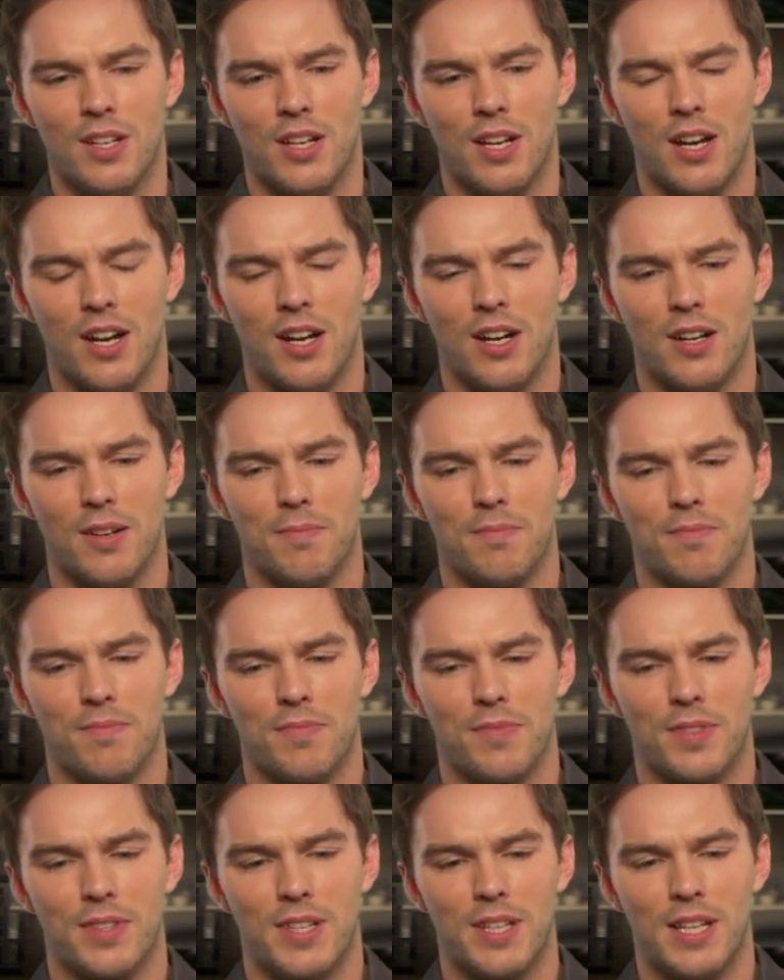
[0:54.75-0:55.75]

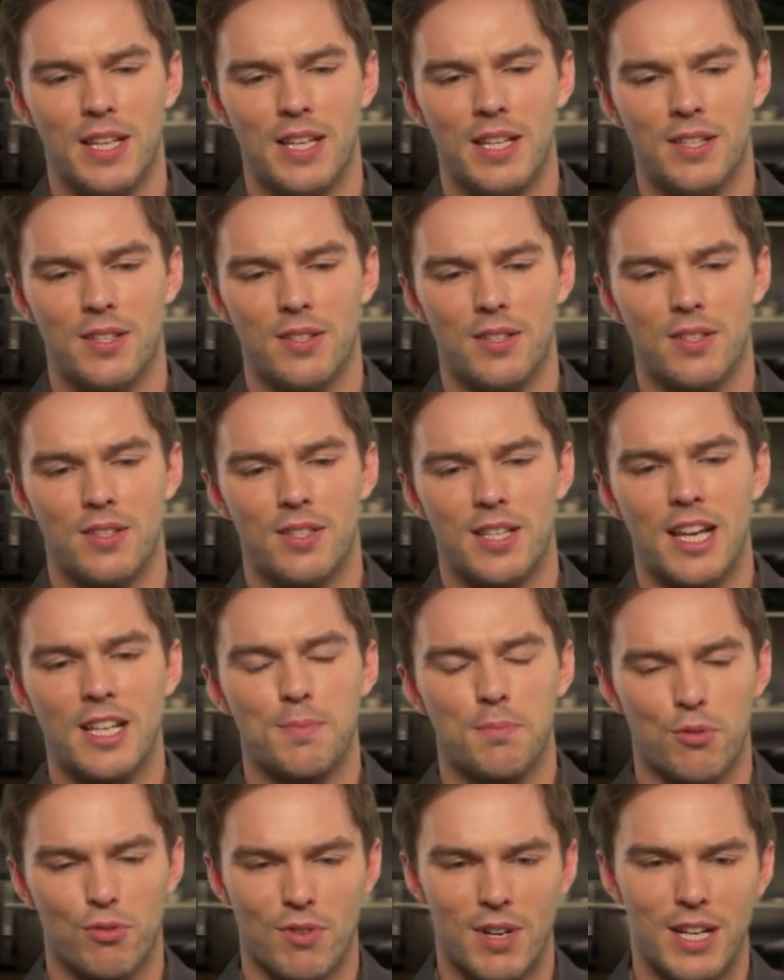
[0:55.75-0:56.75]
um, his
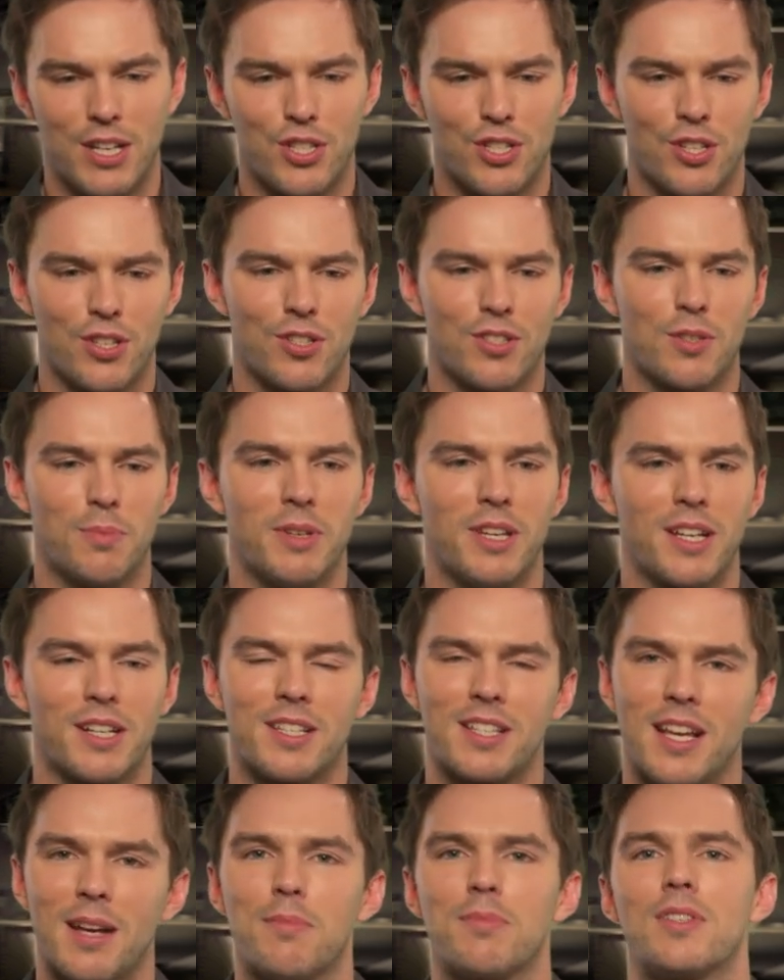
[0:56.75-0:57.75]
desperation to be
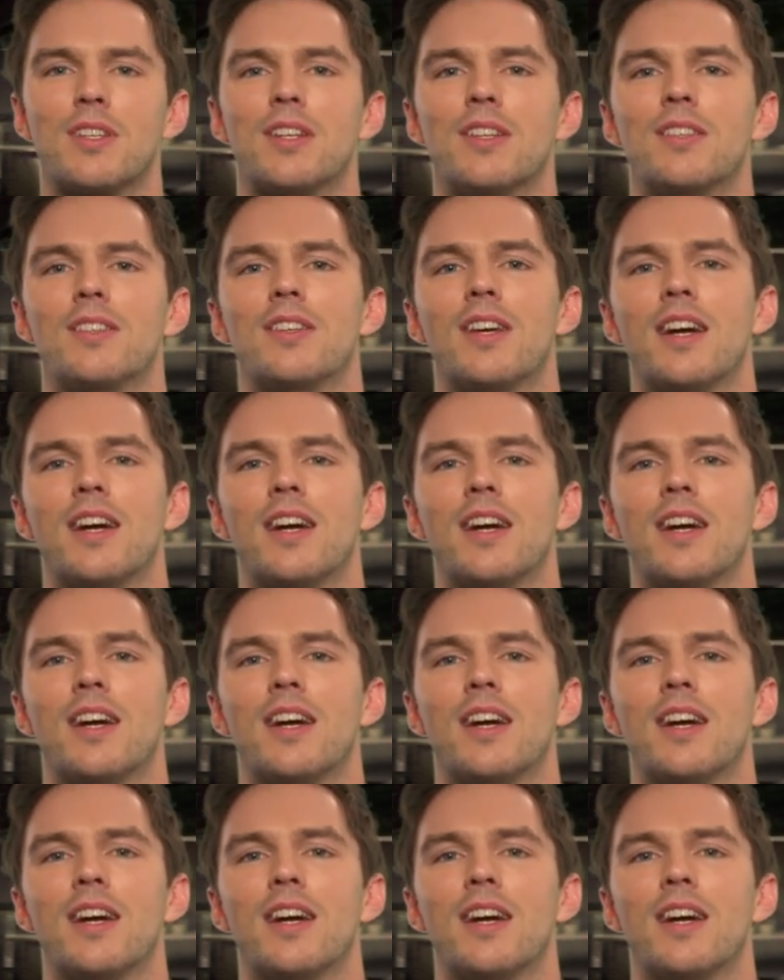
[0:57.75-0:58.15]
accepted